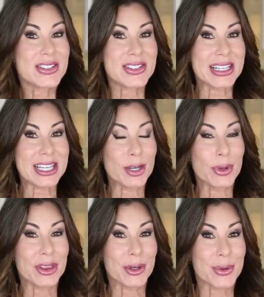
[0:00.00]
Sticking
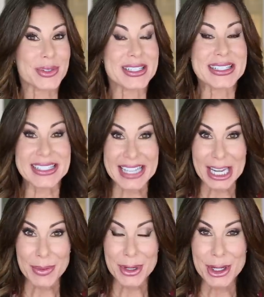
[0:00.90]
with those
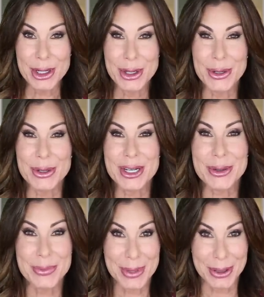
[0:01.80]
same
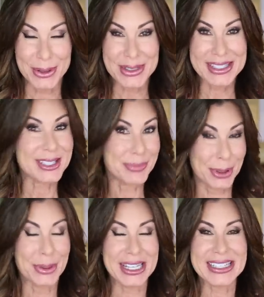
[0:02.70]
nude boots,
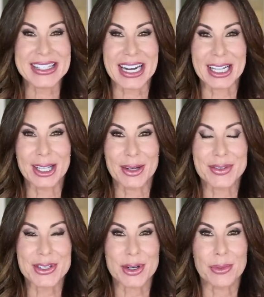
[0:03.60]
booties that I
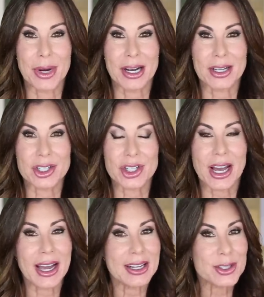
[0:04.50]
love so much,
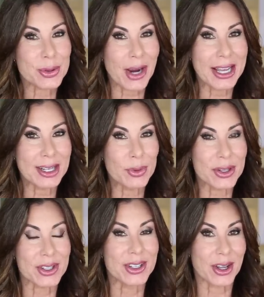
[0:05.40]
I tried it
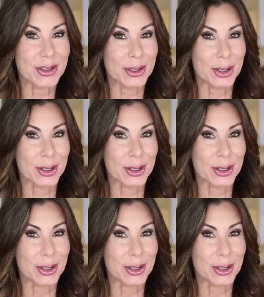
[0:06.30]
with another